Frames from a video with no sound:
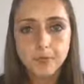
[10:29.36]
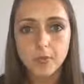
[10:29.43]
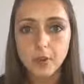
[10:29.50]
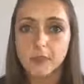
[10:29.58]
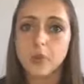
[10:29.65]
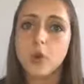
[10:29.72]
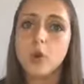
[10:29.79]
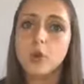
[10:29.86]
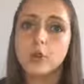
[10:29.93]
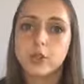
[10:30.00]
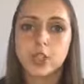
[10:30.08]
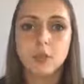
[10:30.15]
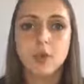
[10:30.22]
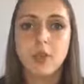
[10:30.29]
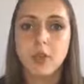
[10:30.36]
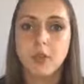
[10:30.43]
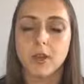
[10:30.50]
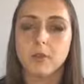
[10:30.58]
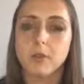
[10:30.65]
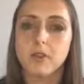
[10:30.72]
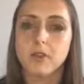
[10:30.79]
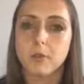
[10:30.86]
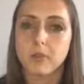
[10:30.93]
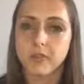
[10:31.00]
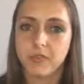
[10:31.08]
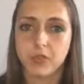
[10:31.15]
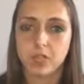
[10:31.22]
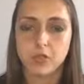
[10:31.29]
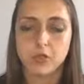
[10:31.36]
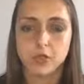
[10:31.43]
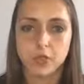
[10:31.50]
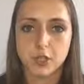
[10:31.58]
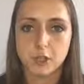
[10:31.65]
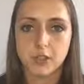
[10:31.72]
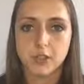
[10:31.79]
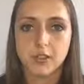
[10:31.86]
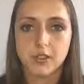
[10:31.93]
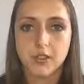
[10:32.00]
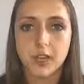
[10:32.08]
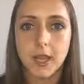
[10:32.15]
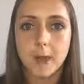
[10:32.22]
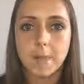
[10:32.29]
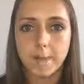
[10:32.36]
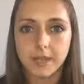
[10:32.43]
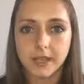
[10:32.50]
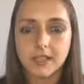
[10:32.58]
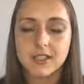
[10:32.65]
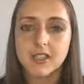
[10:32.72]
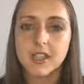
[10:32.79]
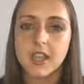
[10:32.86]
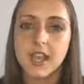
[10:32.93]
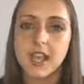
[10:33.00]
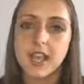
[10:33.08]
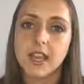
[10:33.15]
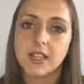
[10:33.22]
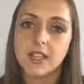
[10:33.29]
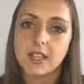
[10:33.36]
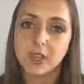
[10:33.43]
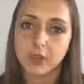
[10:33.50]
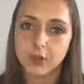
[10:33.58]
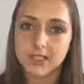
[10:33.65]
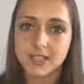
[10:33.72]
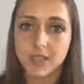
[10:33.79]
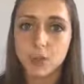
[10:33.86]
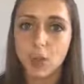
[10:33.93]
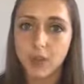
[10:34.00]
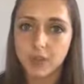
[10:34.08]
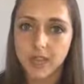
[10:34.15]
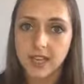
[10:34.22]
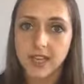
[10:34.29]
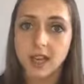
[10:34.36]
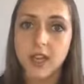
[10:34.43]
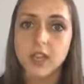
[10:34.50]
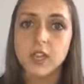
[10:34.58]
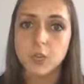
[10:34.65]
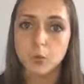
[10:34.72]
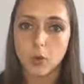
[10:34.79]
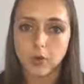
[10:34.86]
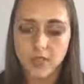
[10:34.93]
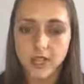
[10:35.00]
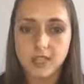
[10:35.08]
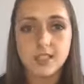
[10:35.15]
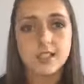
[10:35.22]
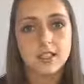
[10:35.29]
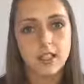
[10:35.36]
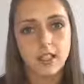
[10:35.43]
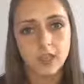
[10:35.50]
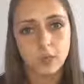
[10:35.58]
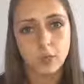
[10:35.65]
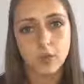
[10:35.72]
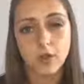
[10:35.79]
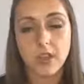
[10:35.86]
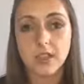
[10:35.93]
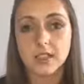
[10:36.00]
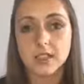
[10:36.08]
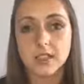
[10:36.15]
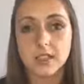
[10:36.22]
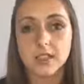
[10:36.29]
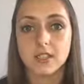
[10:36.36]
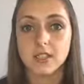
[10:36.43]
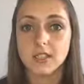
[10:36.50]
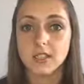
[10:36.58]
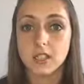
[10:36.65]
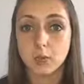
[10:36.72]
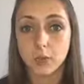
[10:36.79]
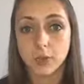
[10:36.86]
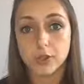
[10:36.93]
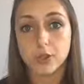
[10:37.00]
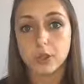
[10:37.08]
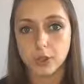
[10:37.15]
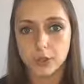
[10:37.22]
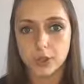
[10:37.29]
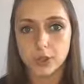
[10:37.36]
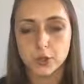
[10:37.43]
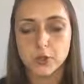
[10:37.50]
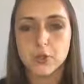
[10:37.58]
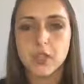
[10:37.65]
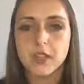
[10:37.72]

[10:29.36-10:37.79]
of course, you are the one with the professional judgment, but integrating what they like, what they dislike, what exercises they want to do,